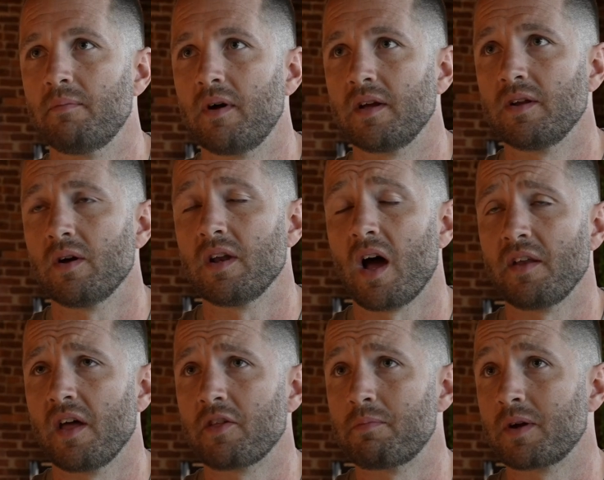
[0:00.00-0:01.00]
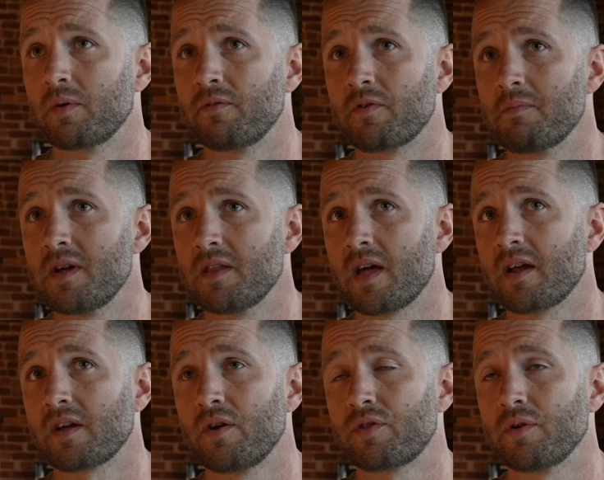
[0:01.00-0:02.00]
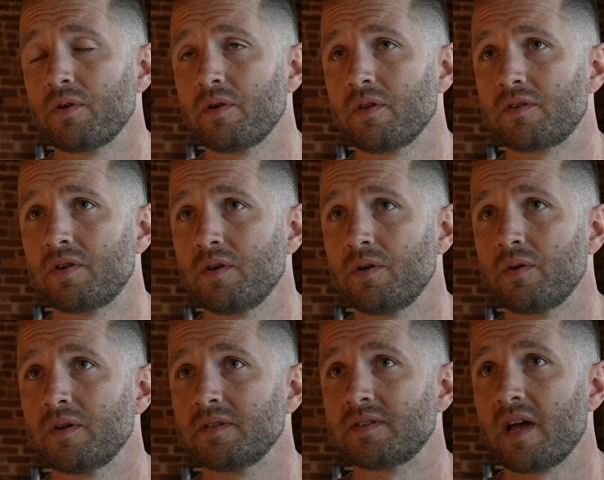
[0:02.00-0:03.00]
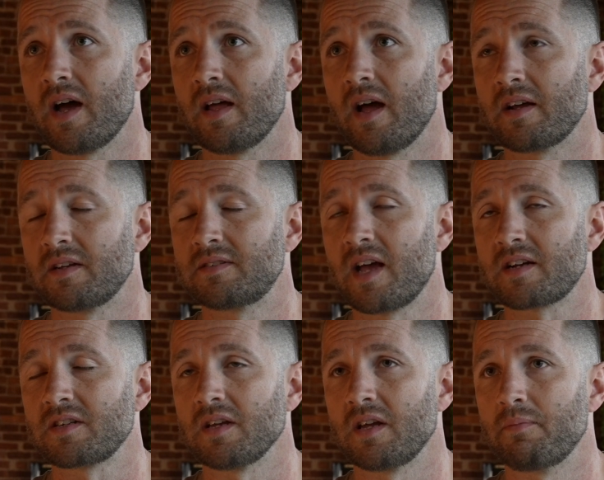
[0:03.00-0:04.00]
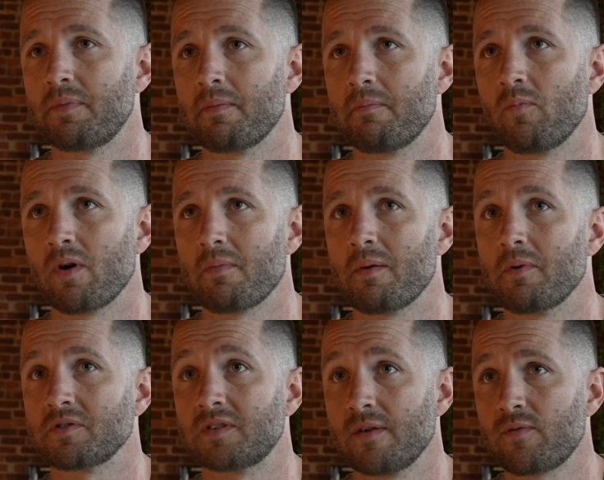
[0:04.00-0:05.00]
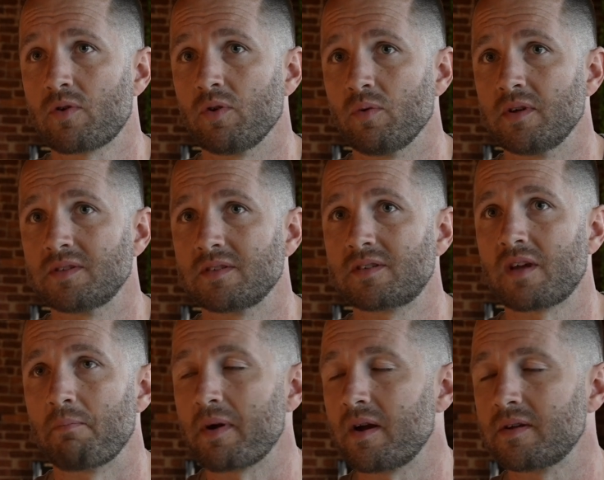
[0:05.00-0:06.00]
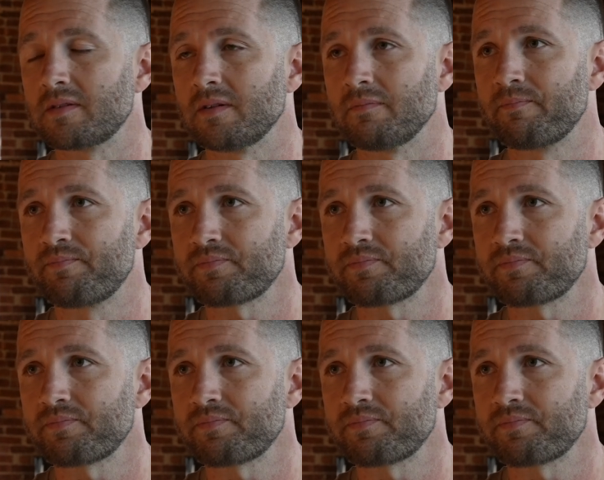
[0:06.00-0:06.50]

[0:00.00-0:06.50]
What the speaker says: And another big one for me that I go through too is that it's actually been one of my most difficult ones is comparison.